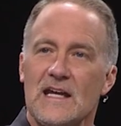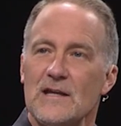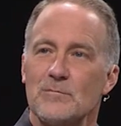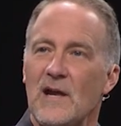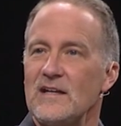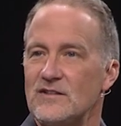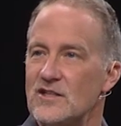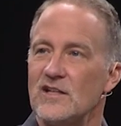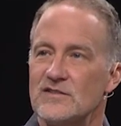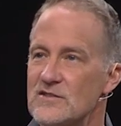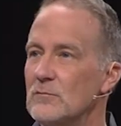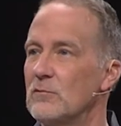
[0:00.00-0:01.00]
it might
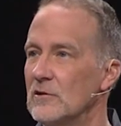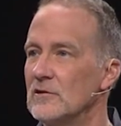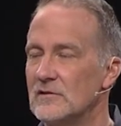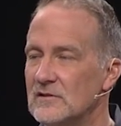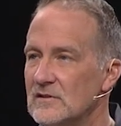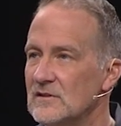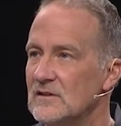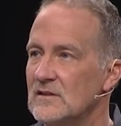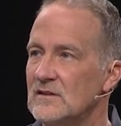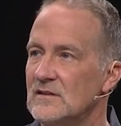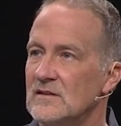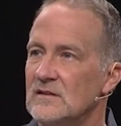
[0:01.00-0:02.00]
change the world.
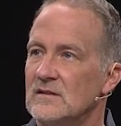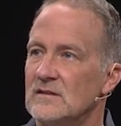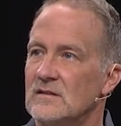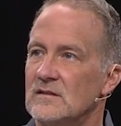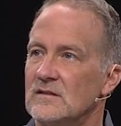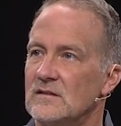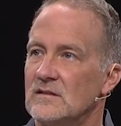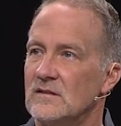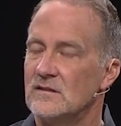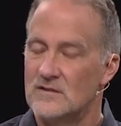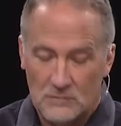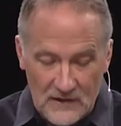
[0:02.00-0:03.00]

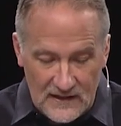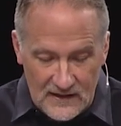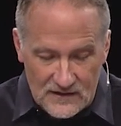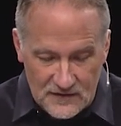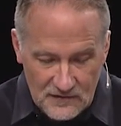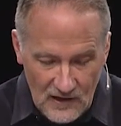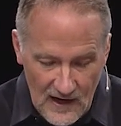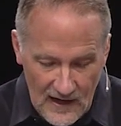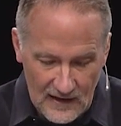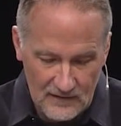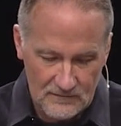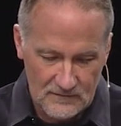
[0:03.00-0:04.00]
So we need to
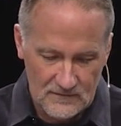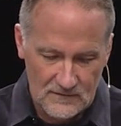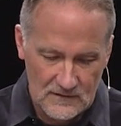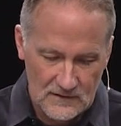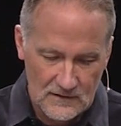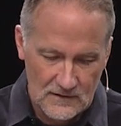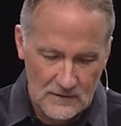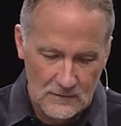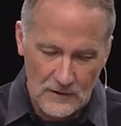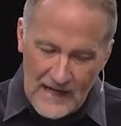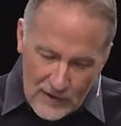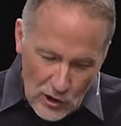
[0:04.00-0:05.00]
try.
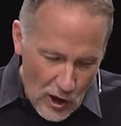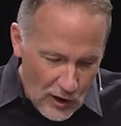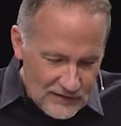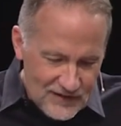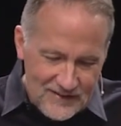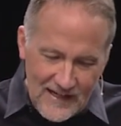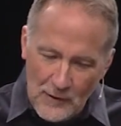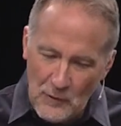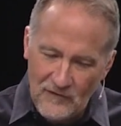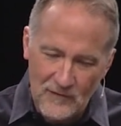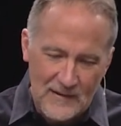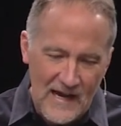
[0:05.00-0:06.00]
We're not called to stay
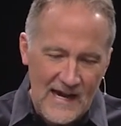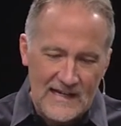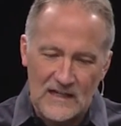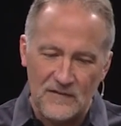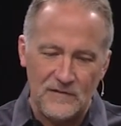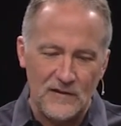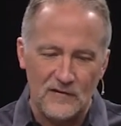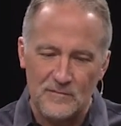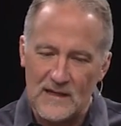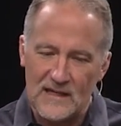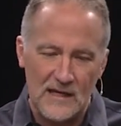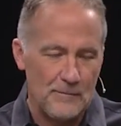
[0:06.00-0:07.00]
away from God out of fear of
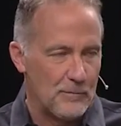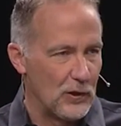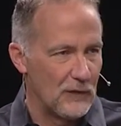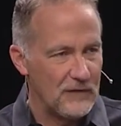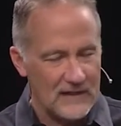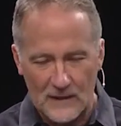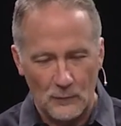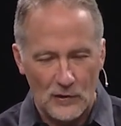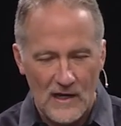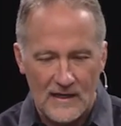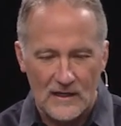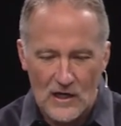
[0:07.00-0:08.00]
being imperfect, and we're
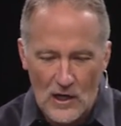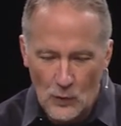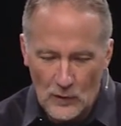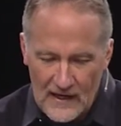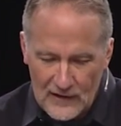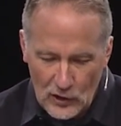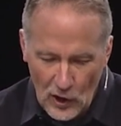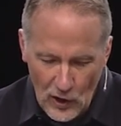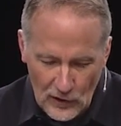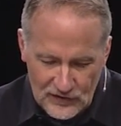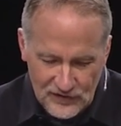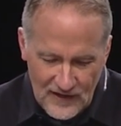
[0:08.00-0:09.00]
not, we're not
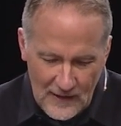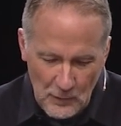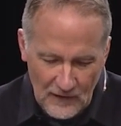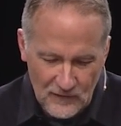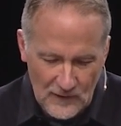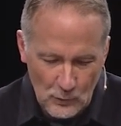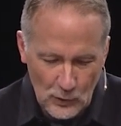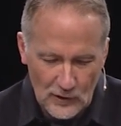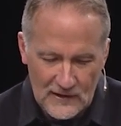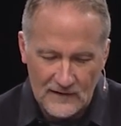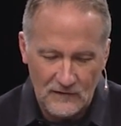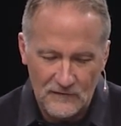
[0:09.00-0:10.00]
called to stay away from the
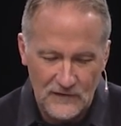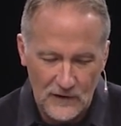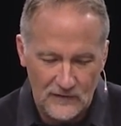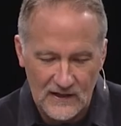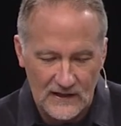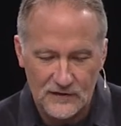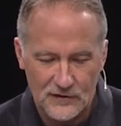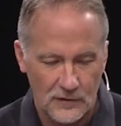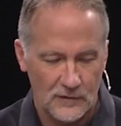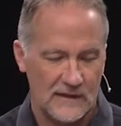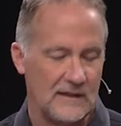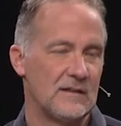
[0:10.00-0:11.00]
world out of a fear of getting
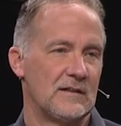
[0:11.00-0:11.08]
dirty.